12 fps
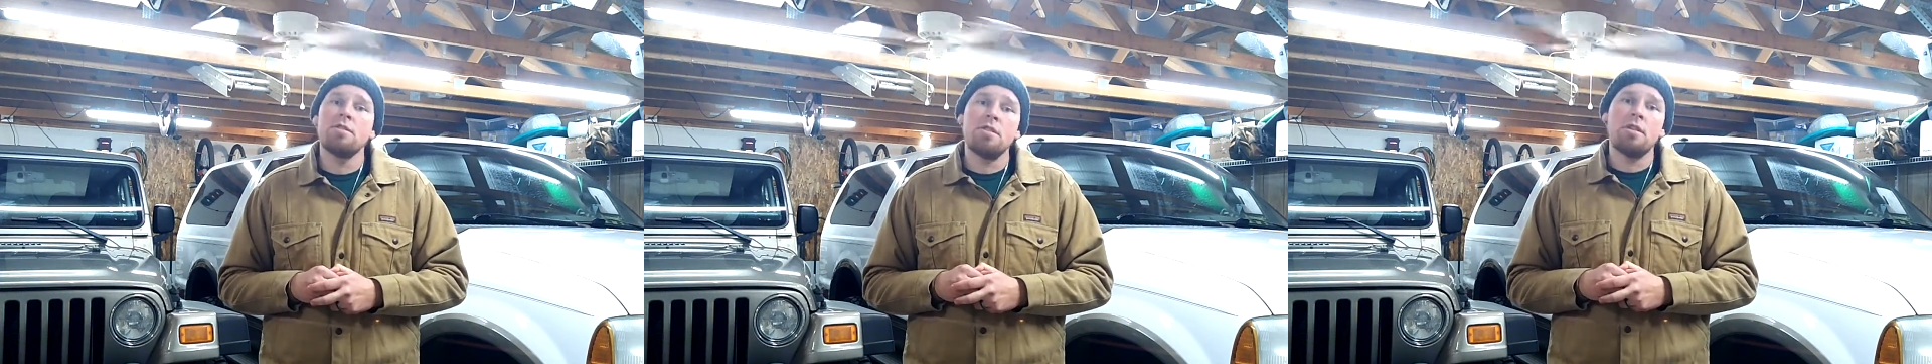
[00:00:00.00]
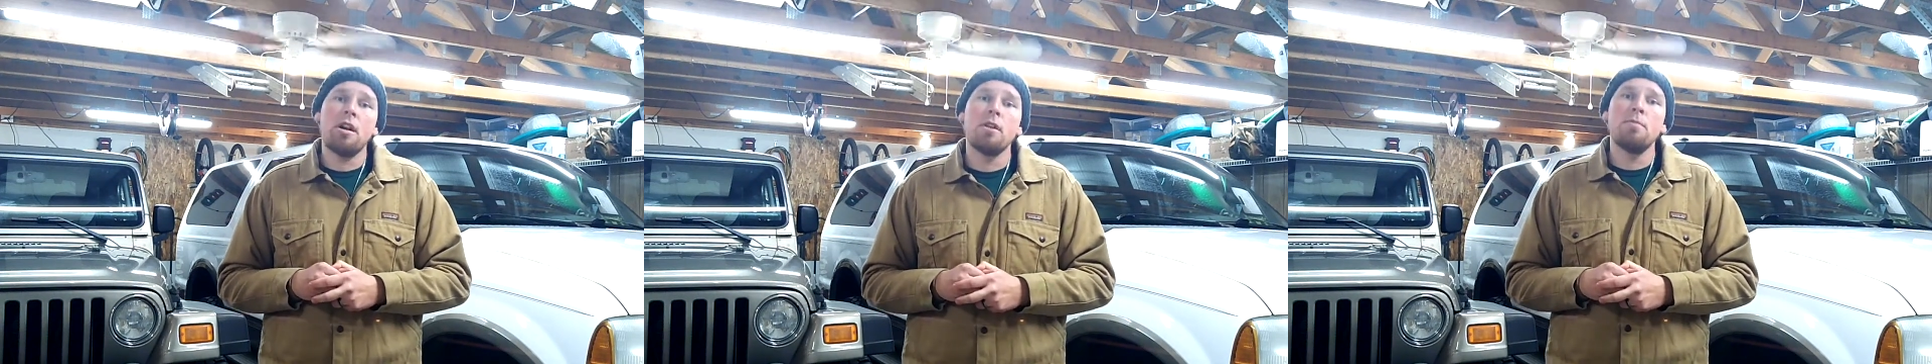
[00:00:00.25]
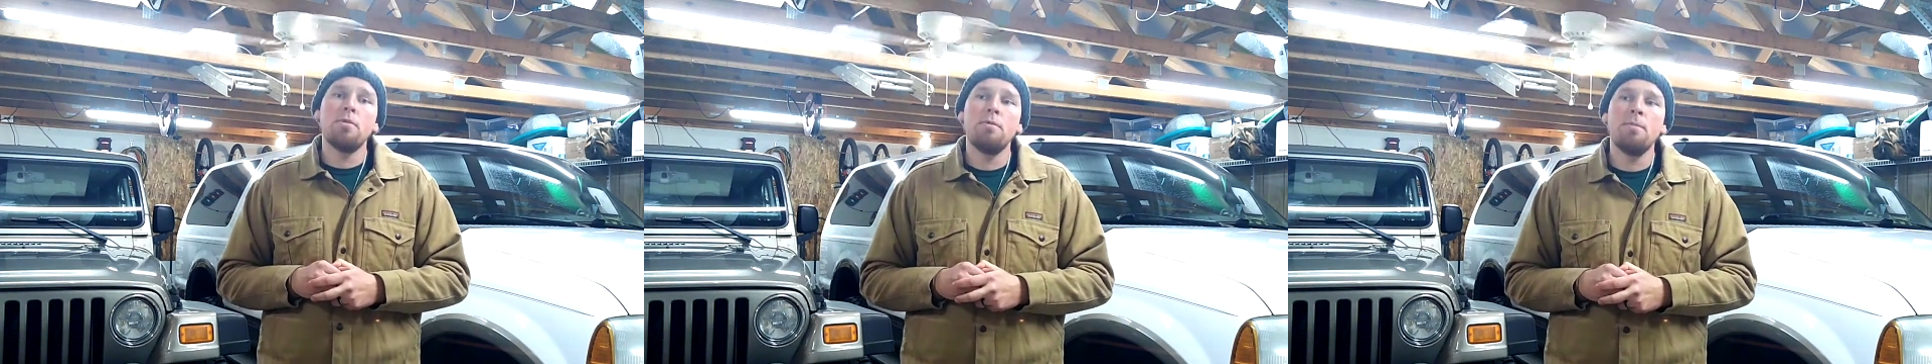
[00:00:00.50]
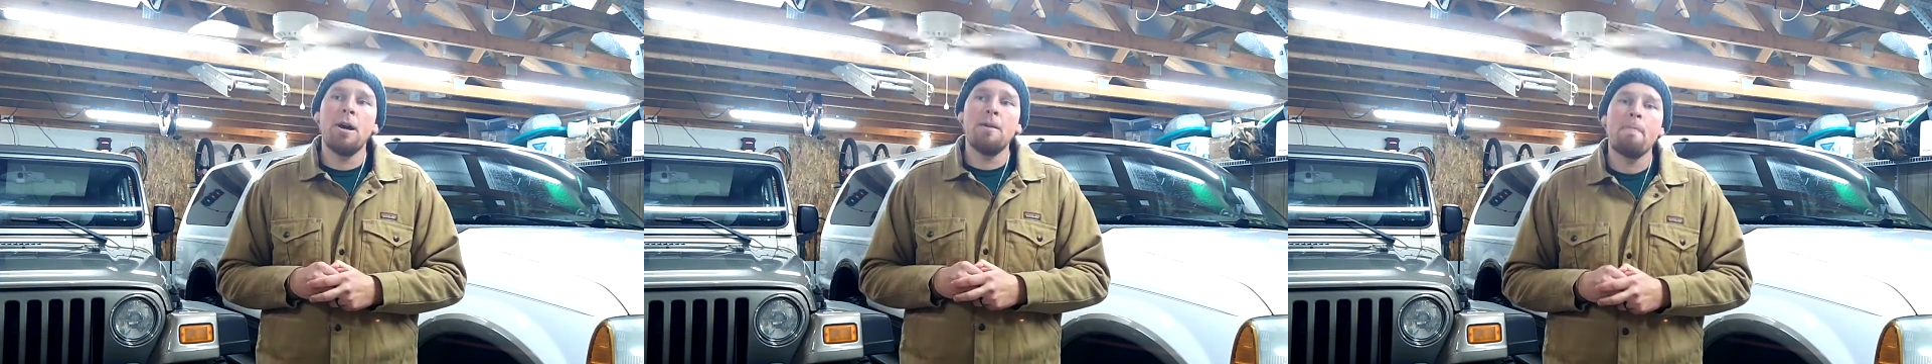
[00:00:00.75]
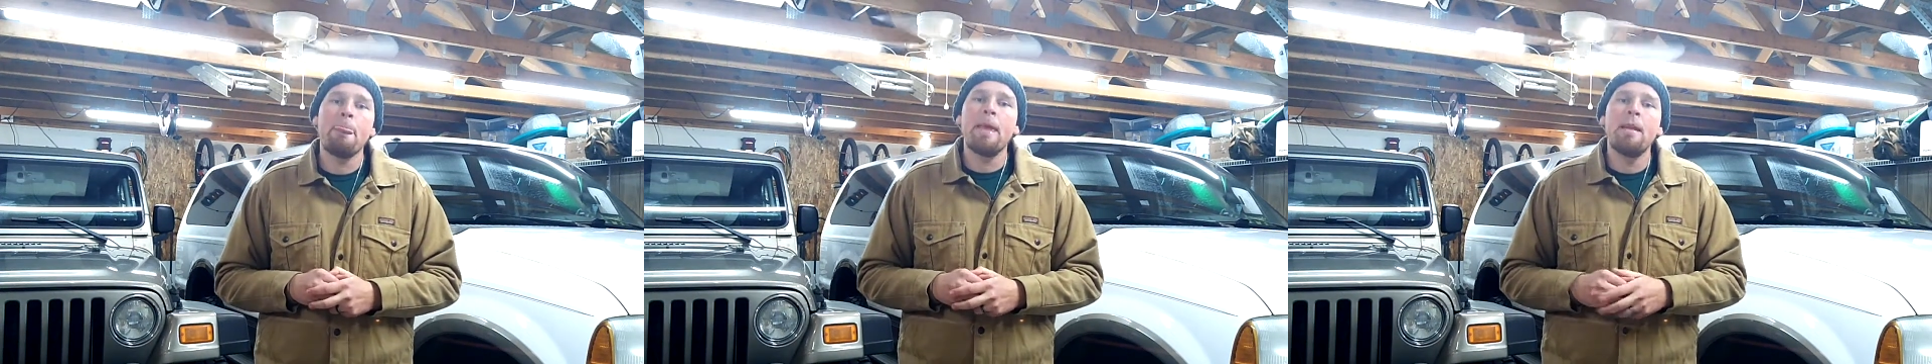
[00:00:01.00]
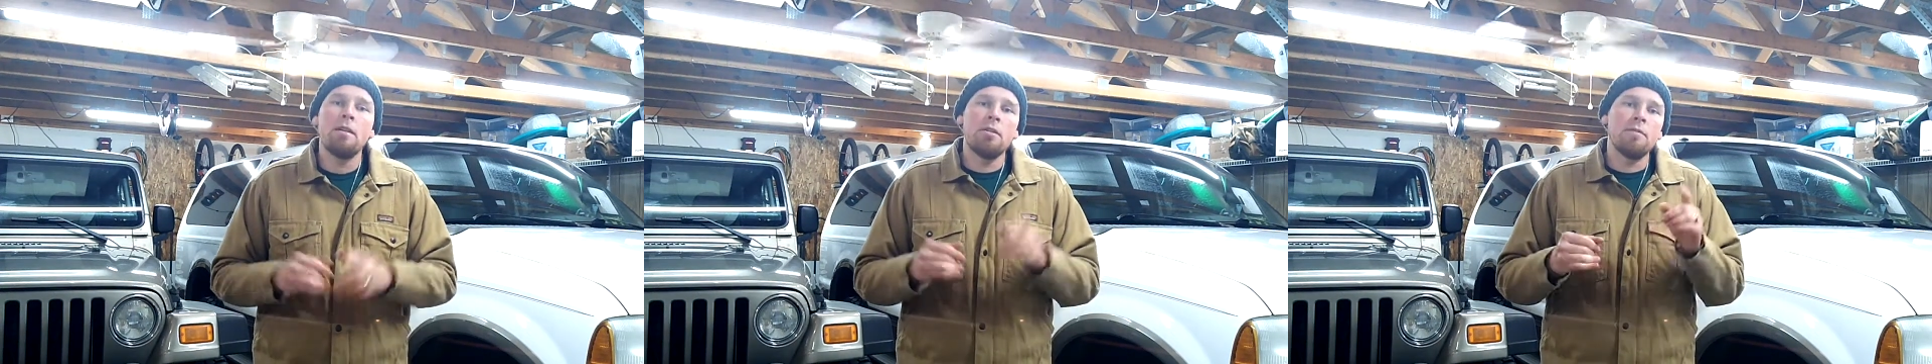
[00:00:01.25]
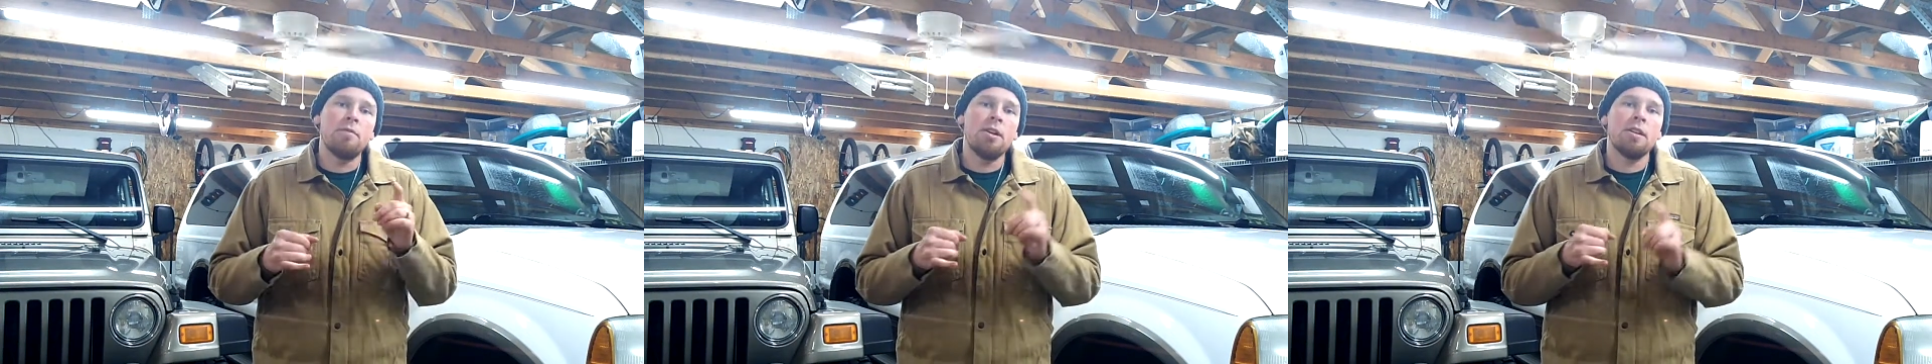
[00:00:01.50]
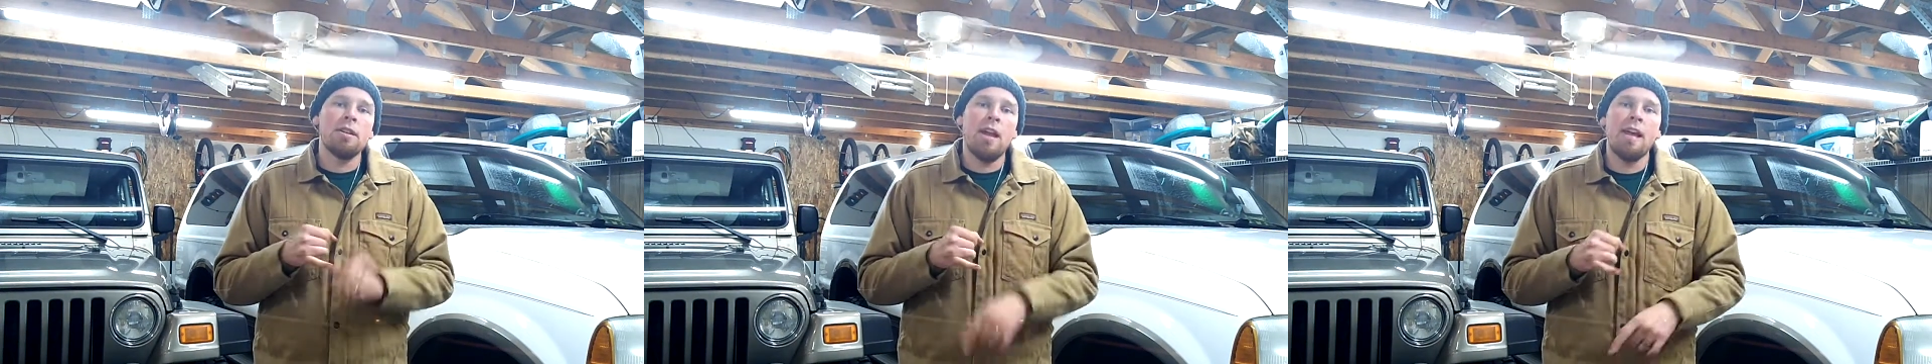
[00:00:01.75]
and the Harpoon mod. Don't
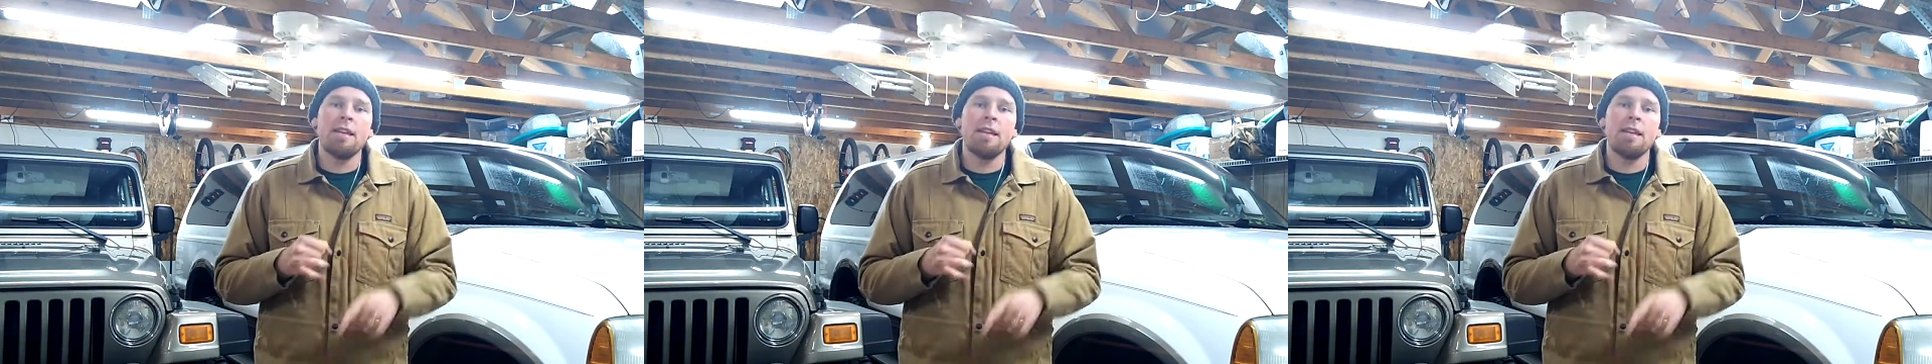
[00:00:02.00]
forget to like,